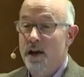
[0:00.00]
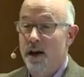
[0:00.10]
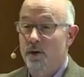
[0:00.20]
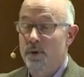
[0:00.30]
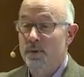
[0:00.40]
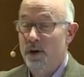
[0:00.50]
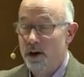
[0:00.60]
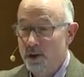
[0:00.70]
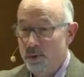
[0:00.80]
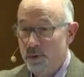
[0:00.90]
Uh, we would
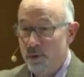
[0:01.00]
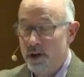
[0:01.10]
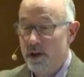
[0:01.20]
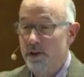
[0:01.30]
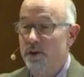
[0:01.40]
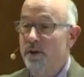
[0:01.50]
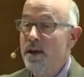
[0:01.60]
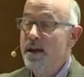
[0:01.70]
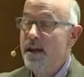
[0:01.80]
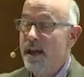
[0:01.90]
argue with one
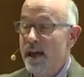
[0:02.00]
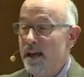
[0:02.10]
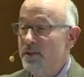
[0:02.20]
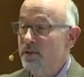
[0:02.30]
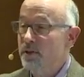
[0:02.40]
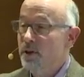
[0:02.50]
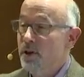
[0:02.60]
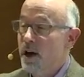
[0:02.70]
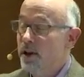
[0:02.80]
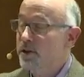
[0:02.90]
another, and
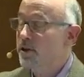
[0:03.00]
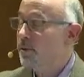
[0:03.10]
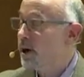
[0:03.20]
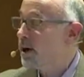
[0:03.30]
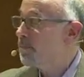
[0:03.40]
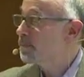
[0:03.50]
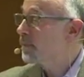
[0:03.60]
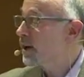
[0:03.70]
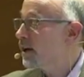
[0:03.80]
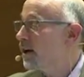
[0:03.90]
uh, you know,
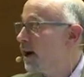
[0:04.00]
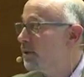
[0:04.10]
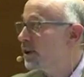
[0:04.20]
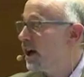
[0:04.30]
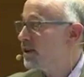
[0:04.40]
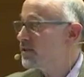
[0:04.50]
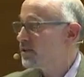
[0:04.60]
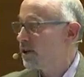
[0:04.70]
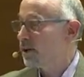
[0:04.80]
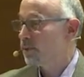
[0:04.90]
um, Ira
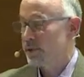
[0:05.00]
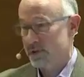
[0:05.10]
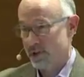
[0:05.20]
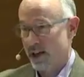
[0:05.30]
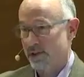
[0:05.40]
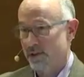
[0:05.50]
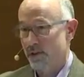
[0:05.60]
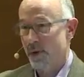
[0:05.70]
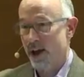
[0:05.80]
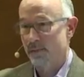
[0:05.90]
Glass uh, was at
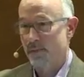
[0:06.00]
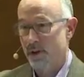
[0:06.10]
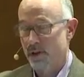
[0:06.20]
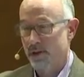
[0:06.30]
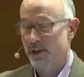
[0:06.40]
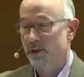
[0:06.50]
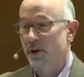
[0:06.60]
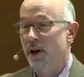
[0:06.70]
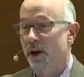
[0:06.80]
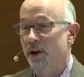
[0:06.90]
UM a
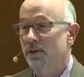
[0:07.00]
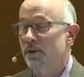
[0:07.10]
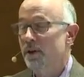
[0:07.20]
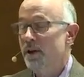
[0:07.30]
year ago,